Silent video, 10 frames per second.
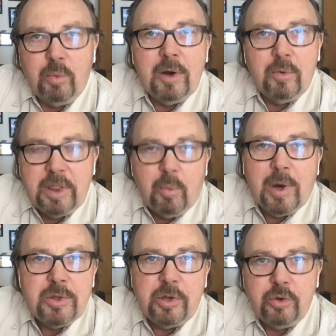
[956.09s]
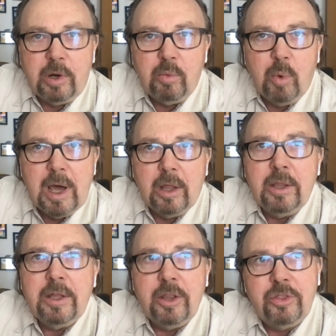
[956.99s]
the ones who do it
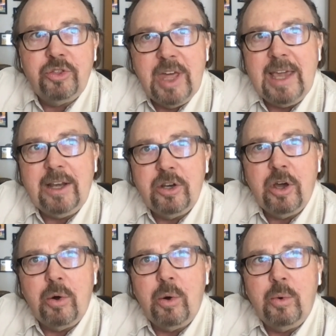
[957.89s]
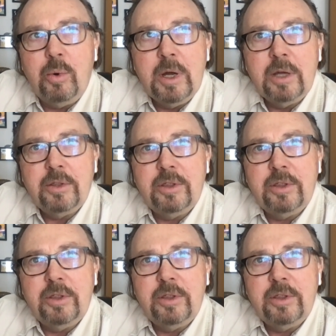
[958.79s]
well, they know